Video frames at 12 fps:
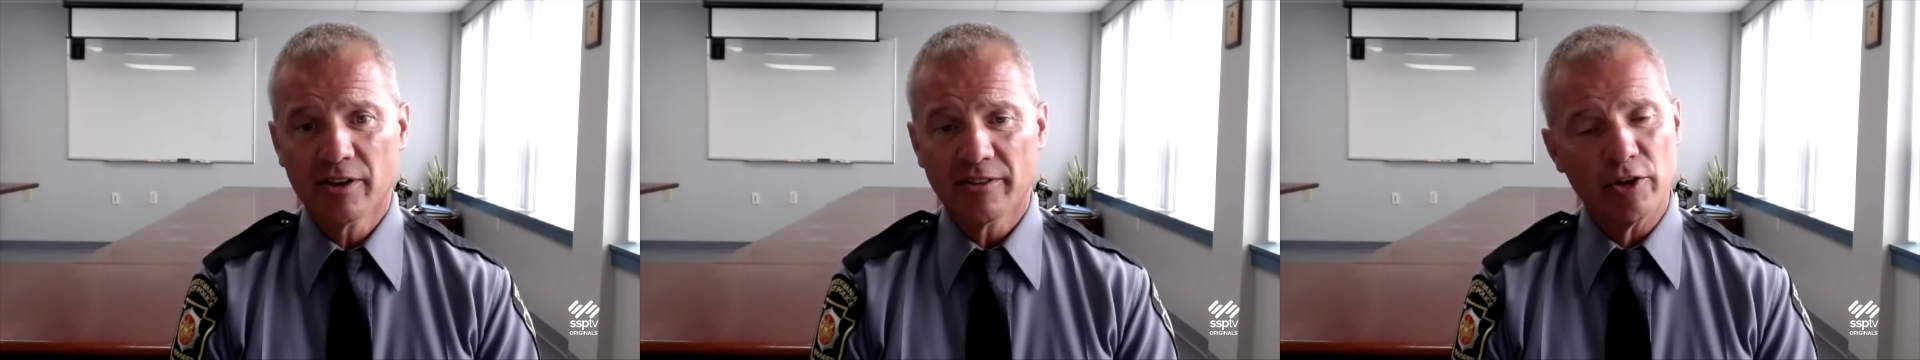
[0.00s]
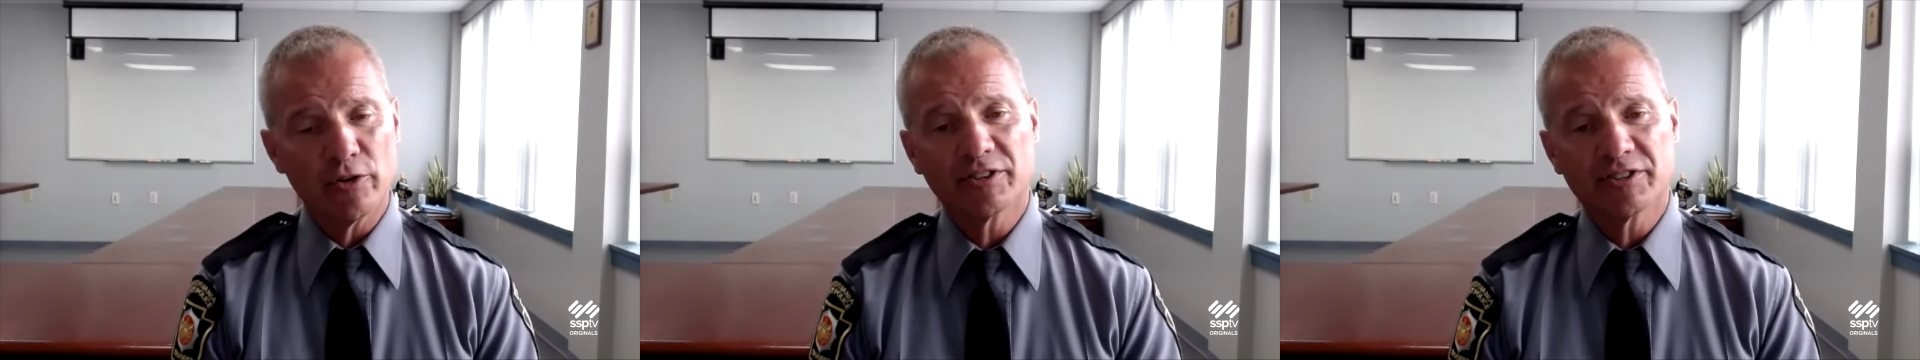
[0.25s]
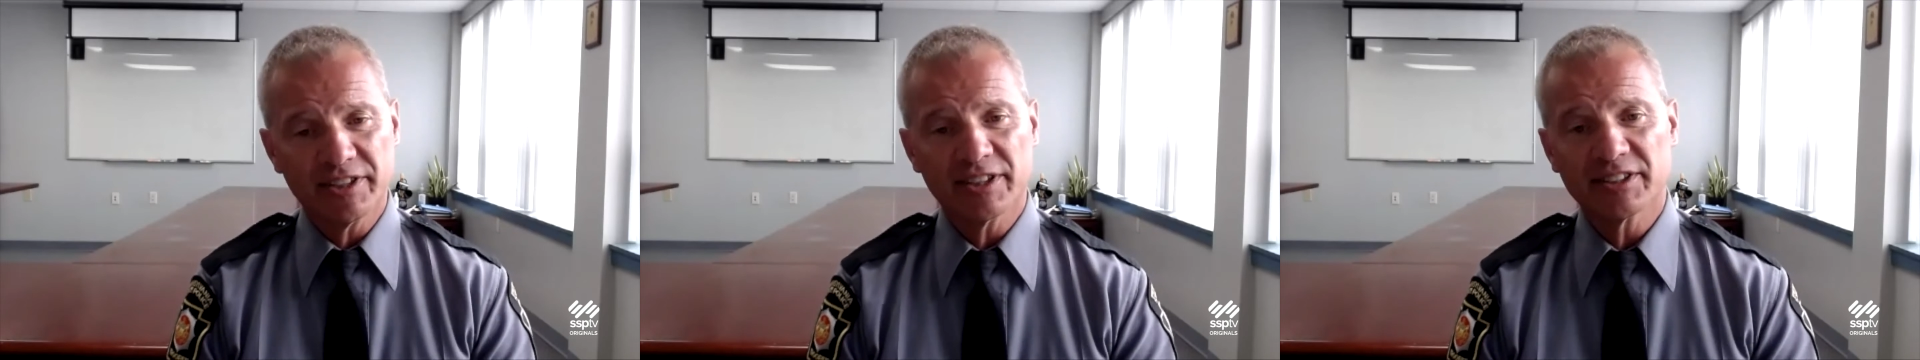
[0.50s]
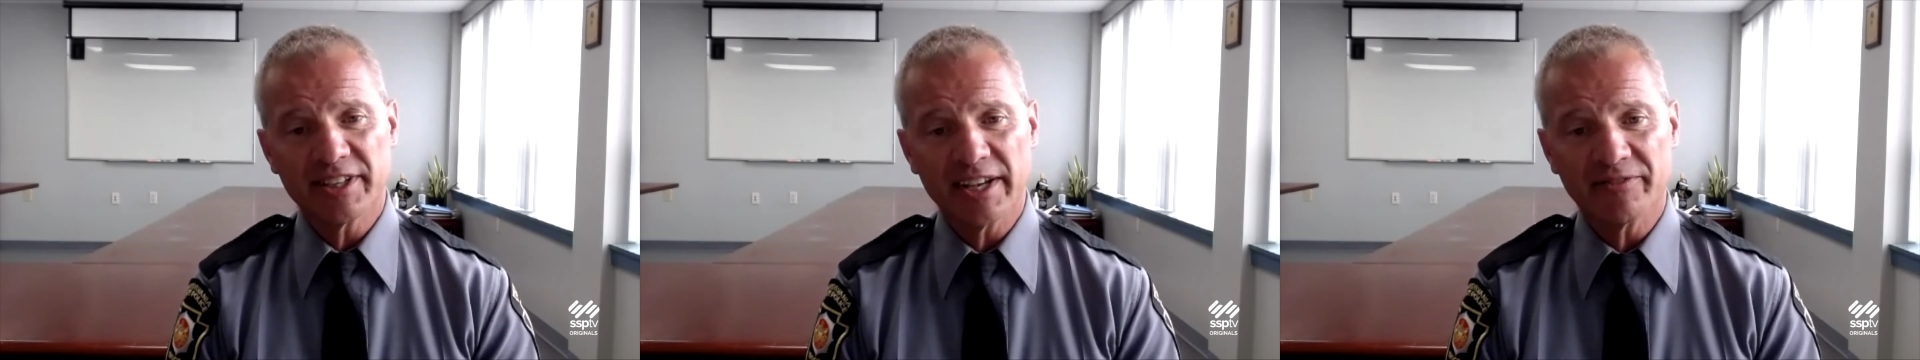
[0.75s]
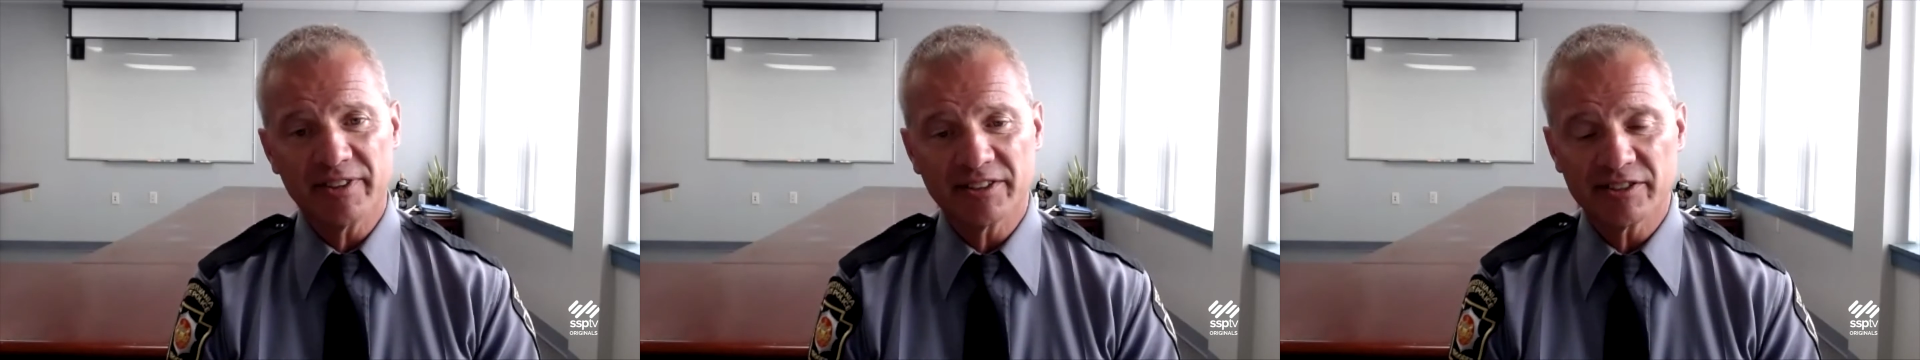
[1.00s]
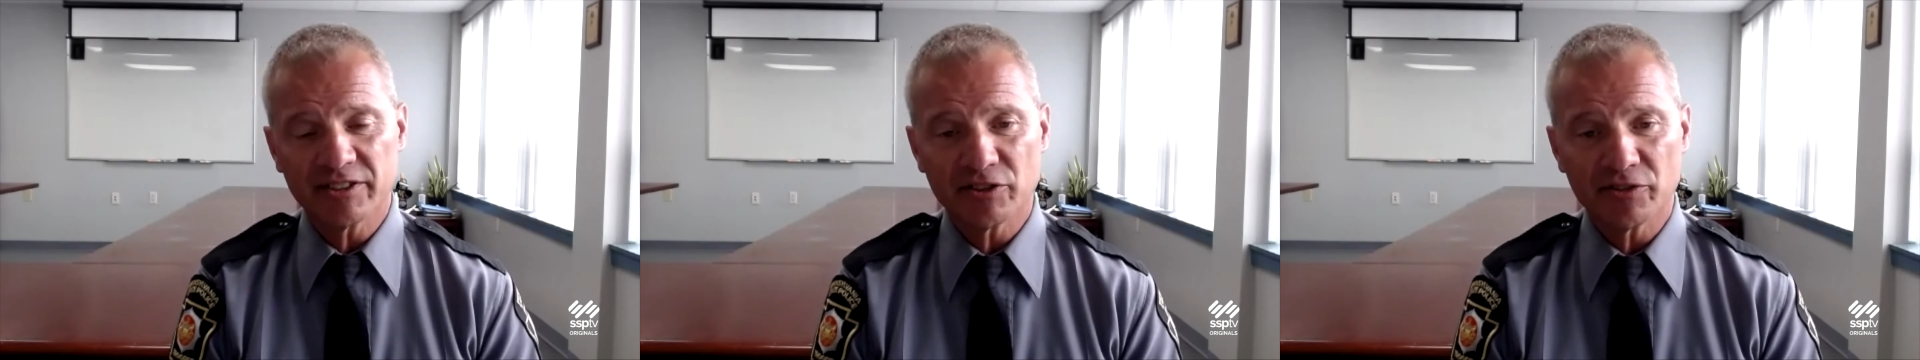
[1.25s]
That you could see a safe
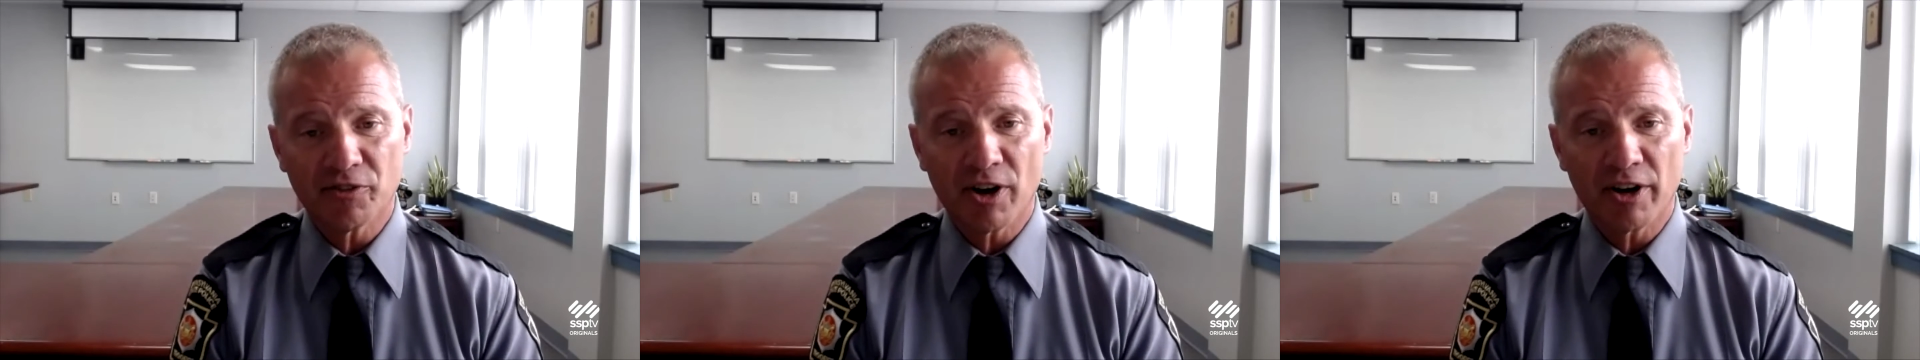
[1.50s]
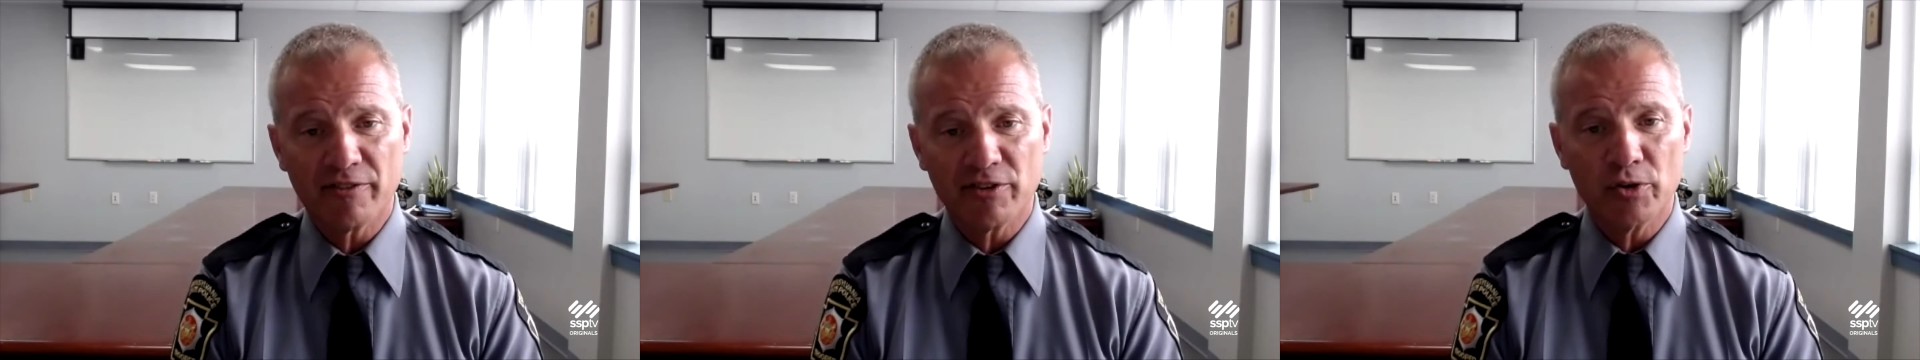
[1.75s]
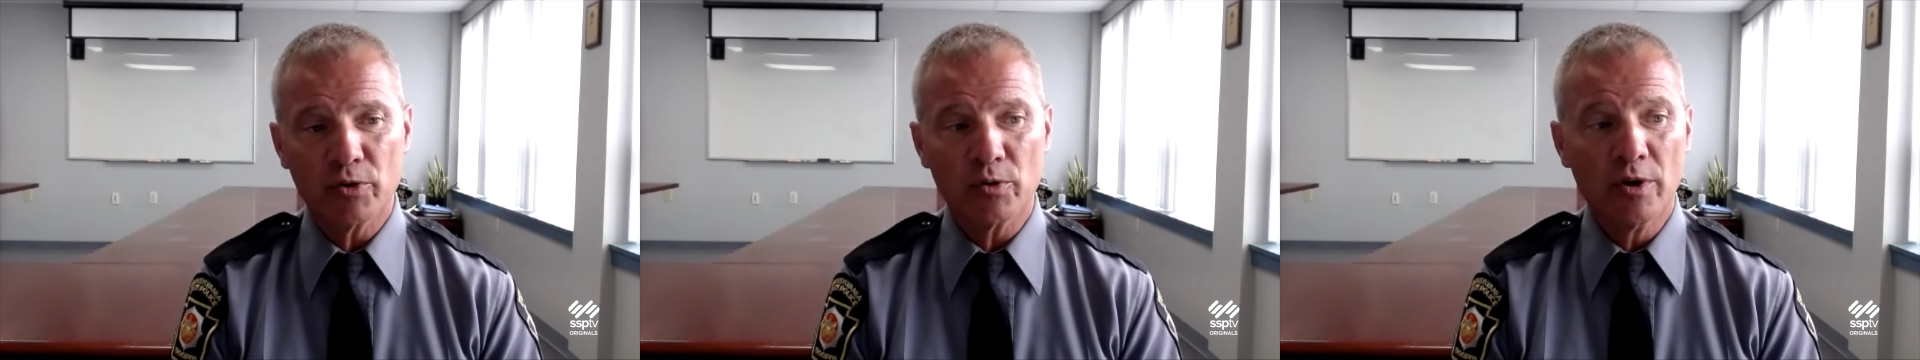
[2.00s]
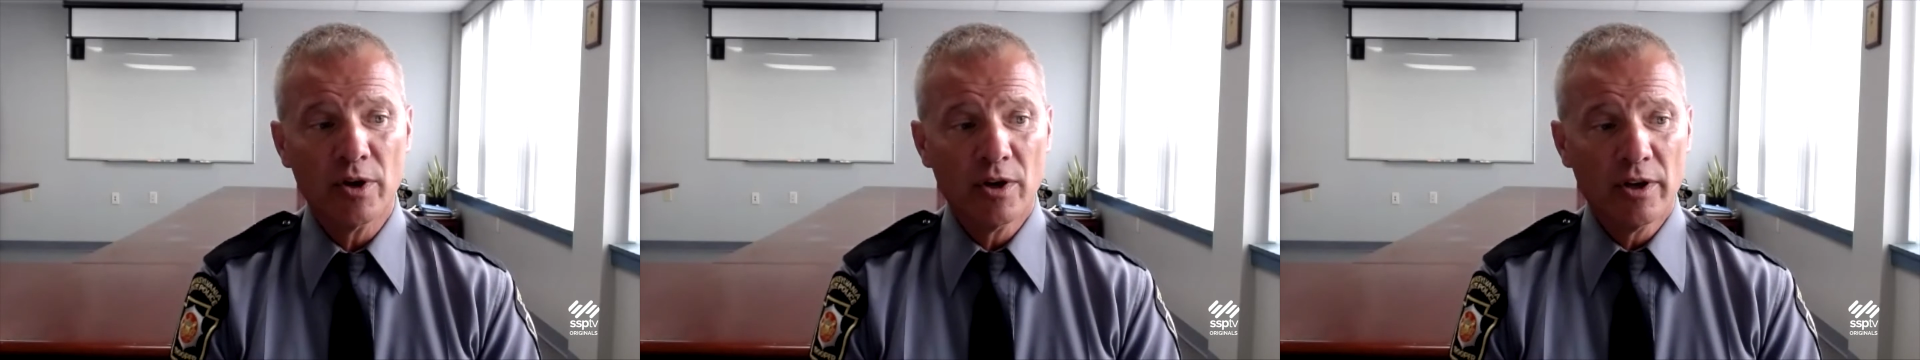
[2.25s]
distance in front of you, you